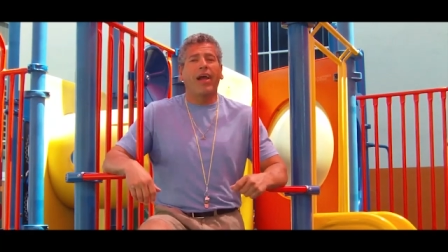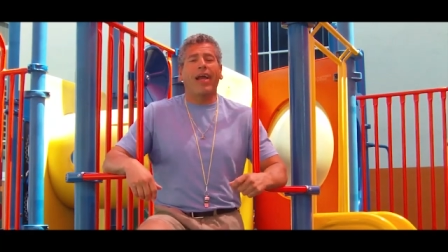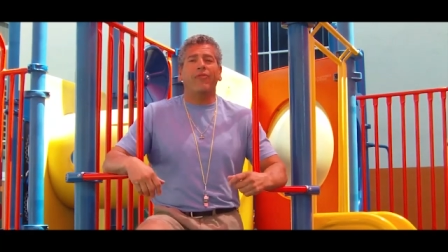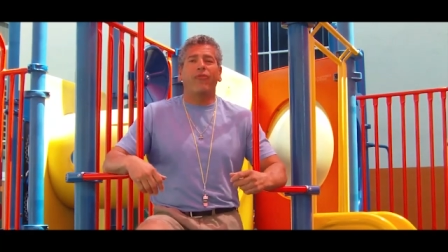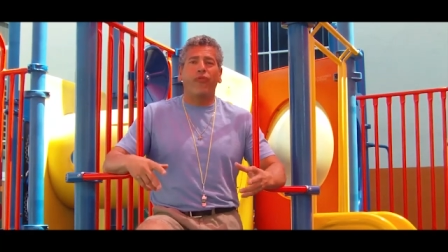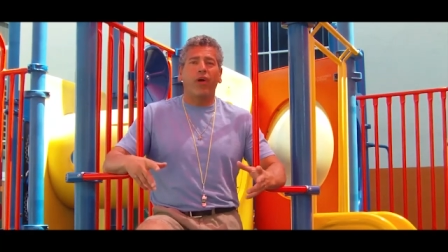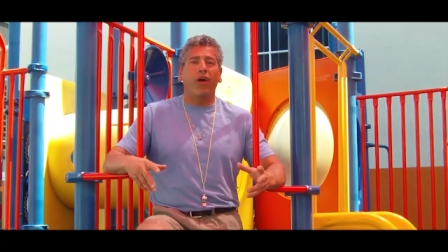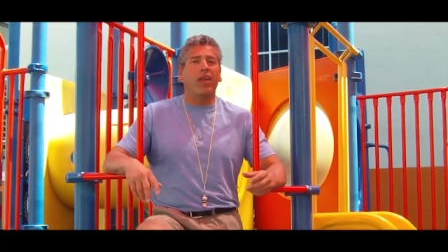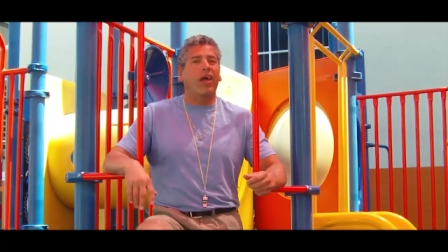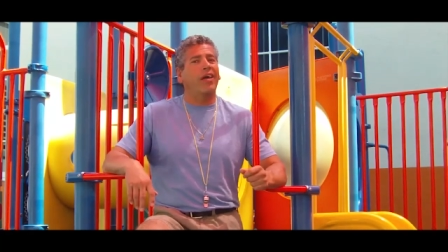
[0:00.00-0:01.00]
I had
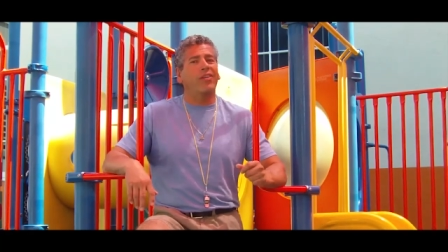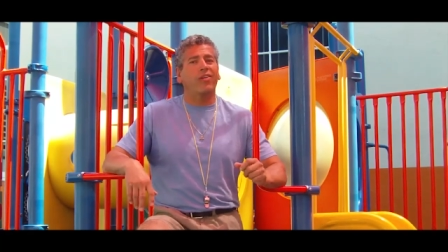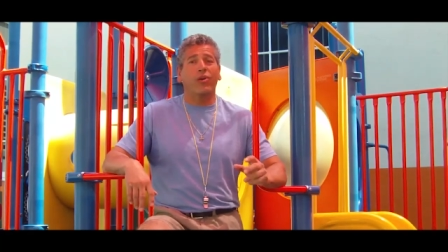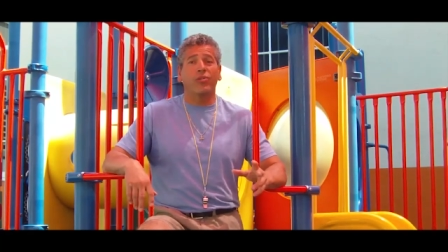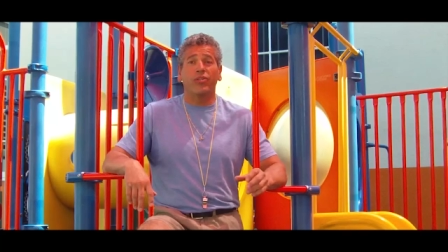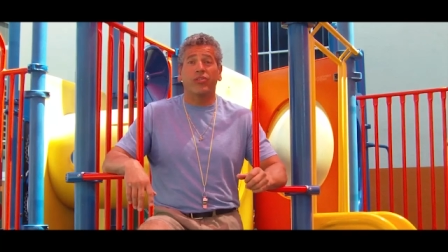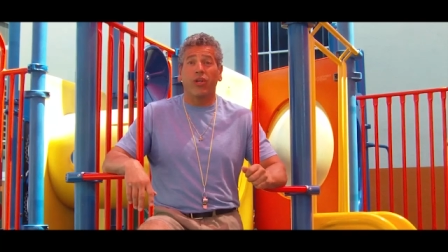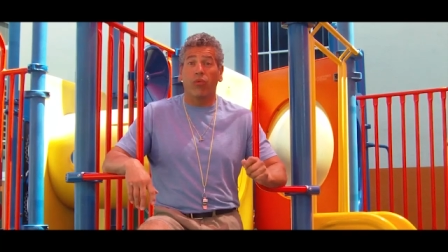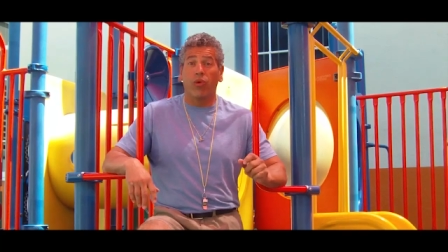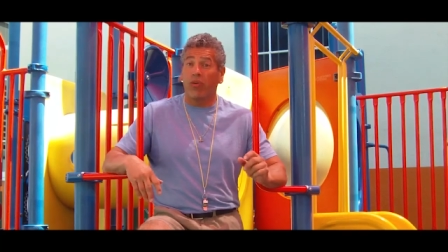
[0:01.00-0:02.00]
fun, I had coaches,
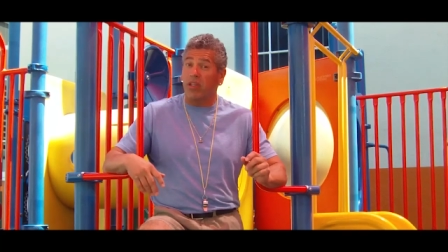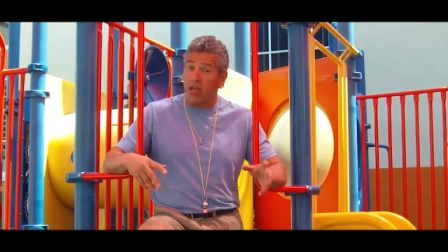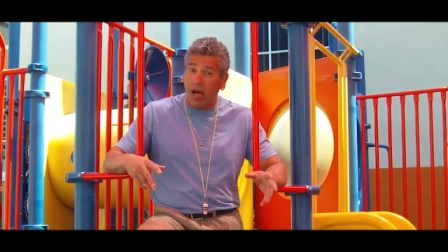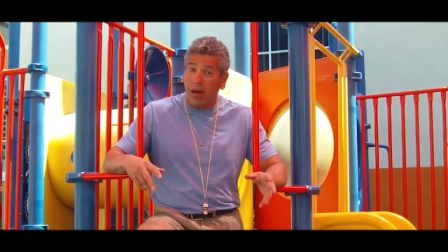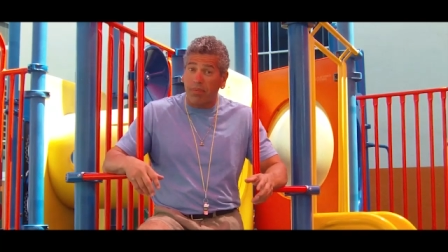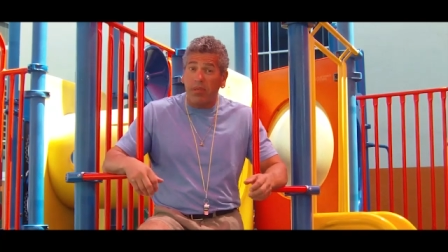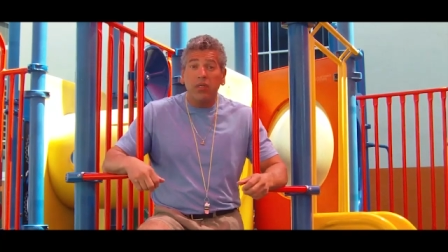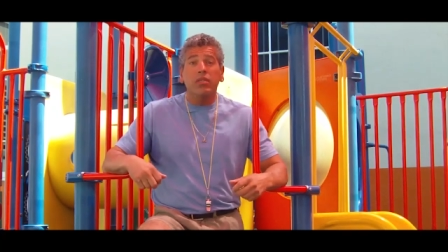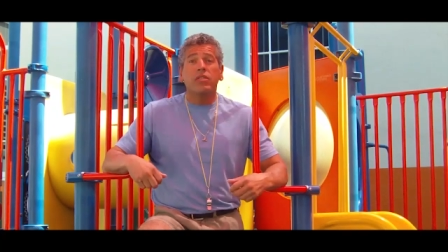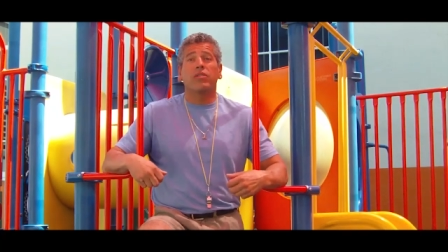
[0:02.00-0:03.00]
some were over the top,
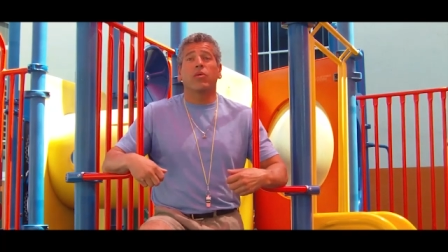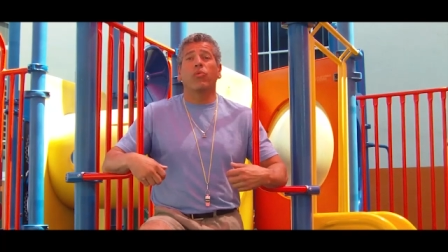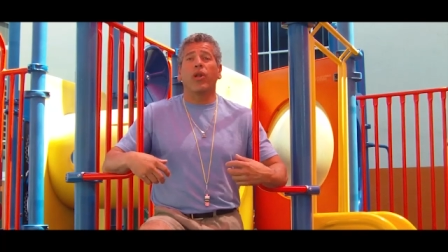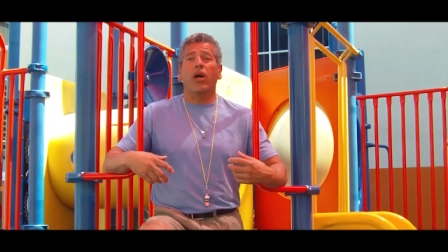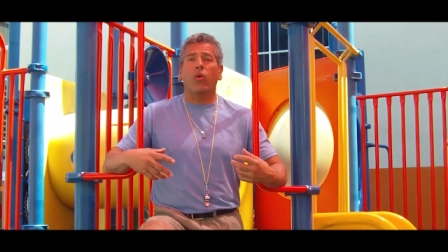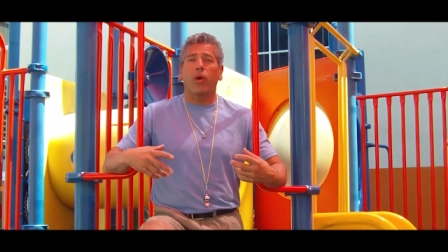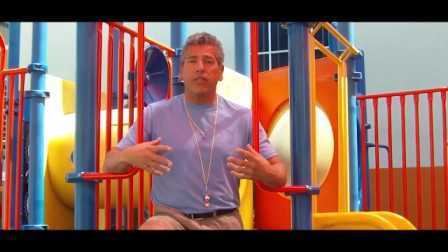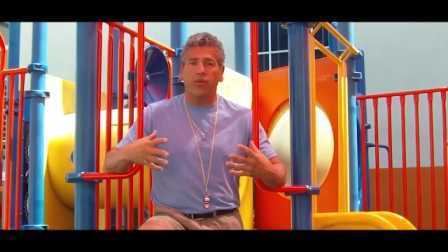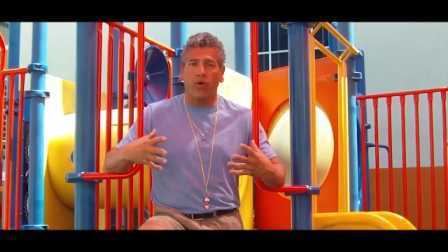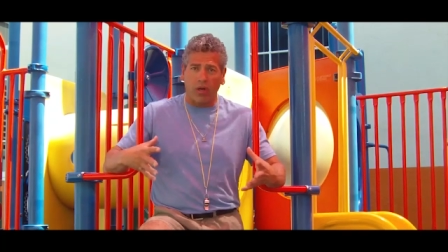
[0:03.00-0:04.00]
some were not
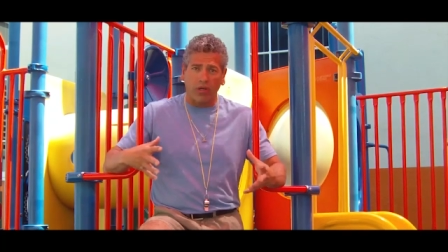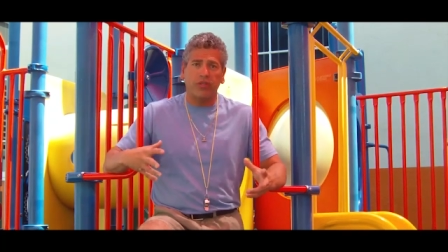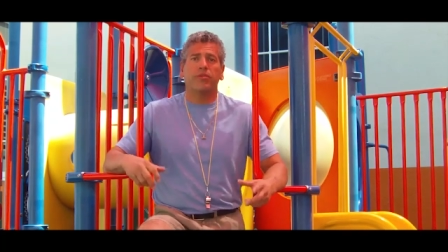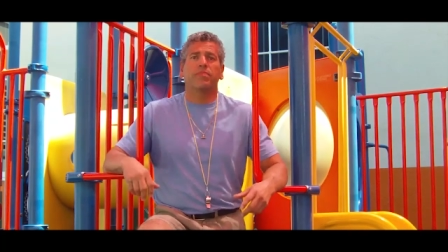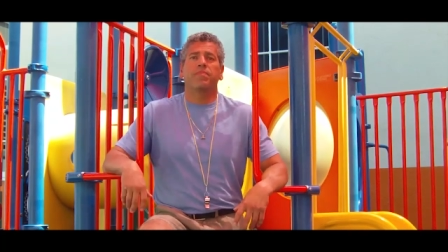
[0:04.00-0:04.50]
quite so harsh.